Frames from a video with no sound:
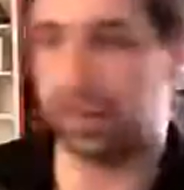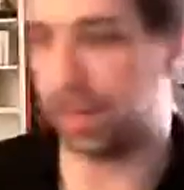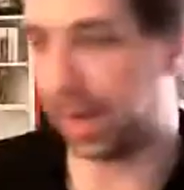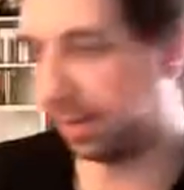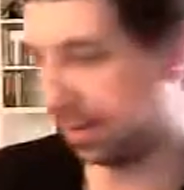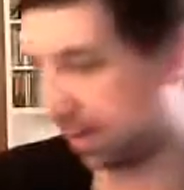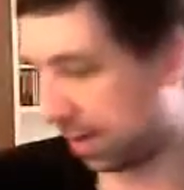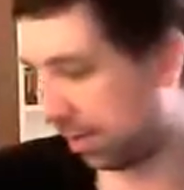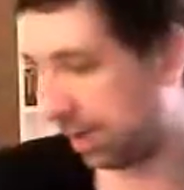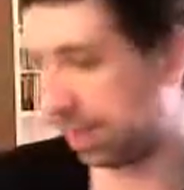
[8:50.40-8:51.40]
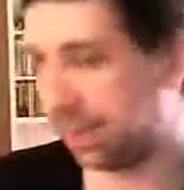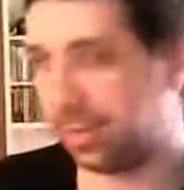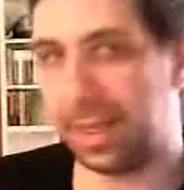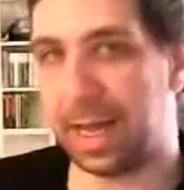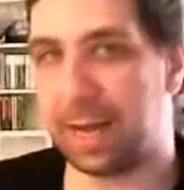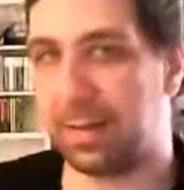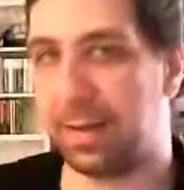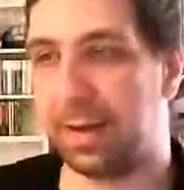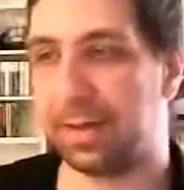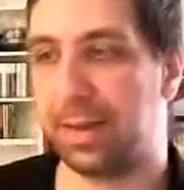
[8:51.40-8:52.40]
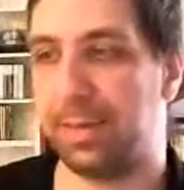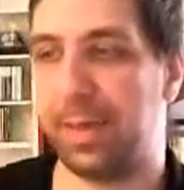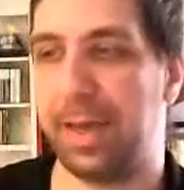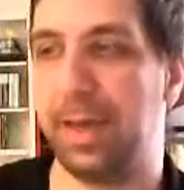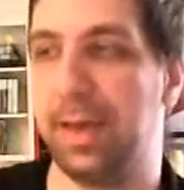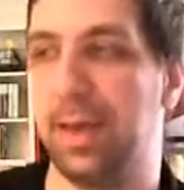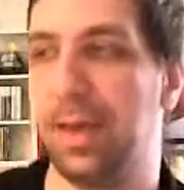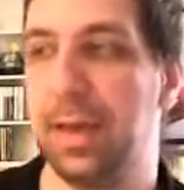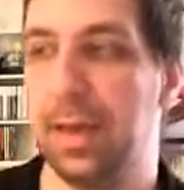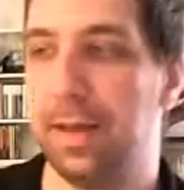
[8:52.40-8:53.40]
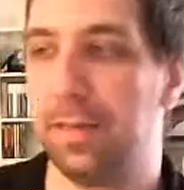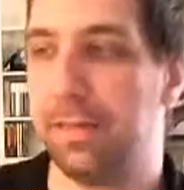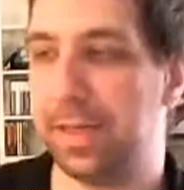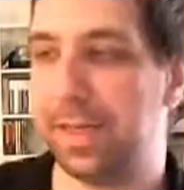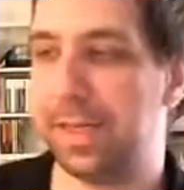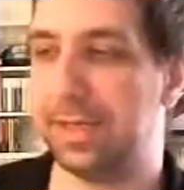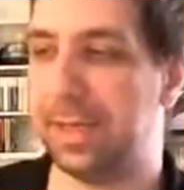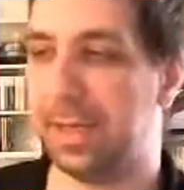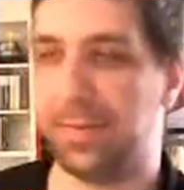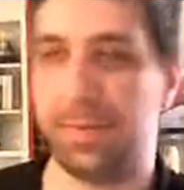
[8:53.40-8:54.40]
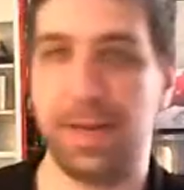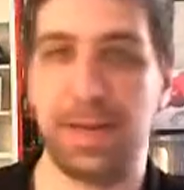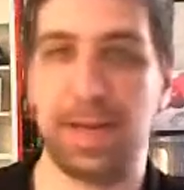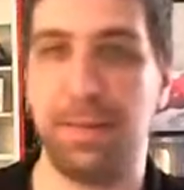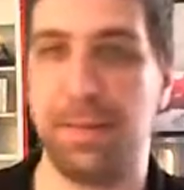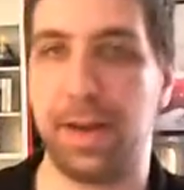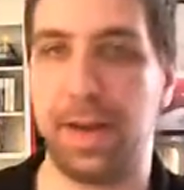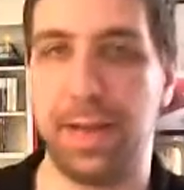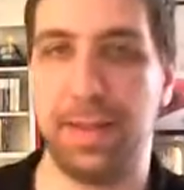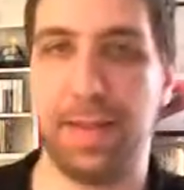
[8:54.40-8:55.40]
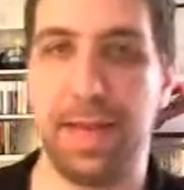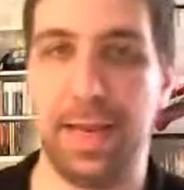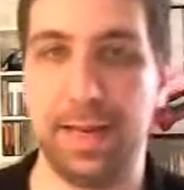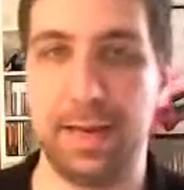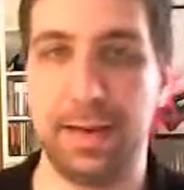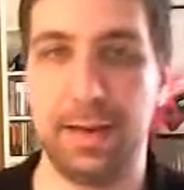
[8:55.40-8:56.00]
box cover like this for $1 is going to be much easier for me to come by than